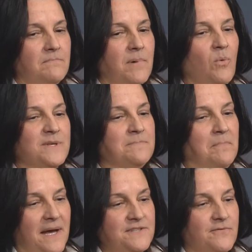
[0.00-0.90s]
But what's
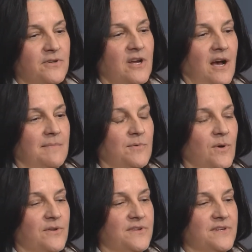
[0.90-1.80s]
best for the
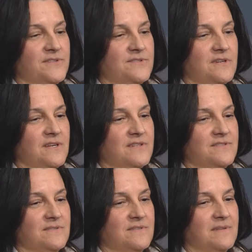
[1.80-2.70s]
Commonwealth is
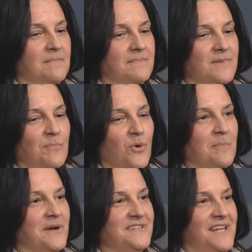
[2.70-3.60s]
the more
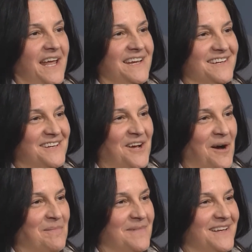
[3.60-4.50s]
mundane,
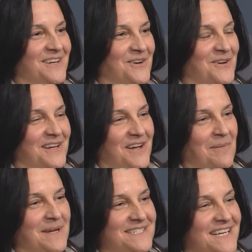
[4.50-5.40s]

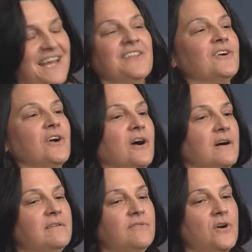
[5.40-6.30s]
coming together
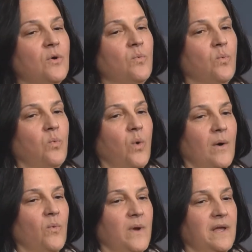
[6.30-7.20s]
of
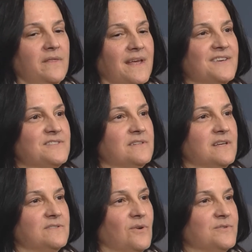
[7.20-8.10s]
what we think
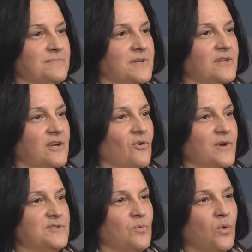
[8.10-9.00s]
is ultimately
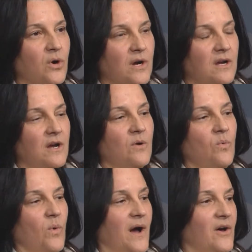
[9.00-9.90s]
going to work
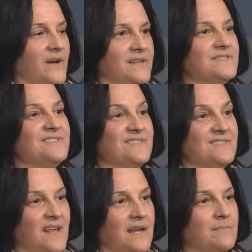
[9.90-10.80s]
well and
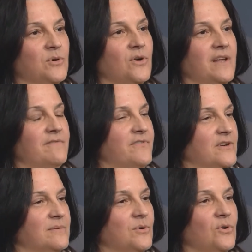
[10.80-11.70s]
sustainable and
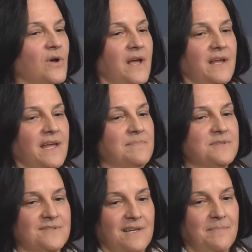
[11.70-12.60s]
fundable and keeps
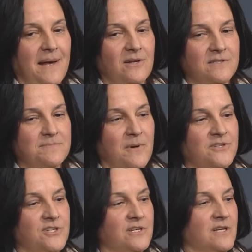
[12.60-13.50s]
us at a balanced
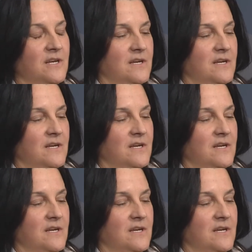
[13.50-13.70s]
budget,